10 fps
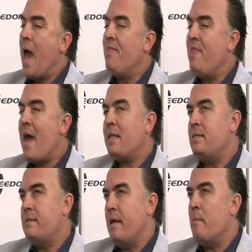And
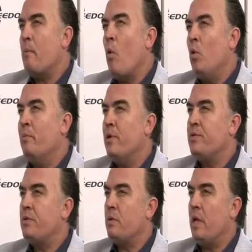that's
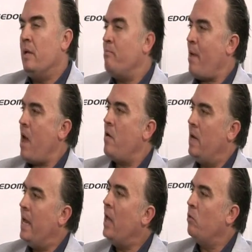almost in
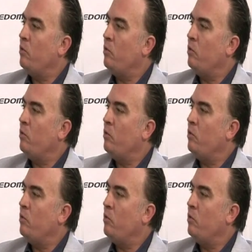parallel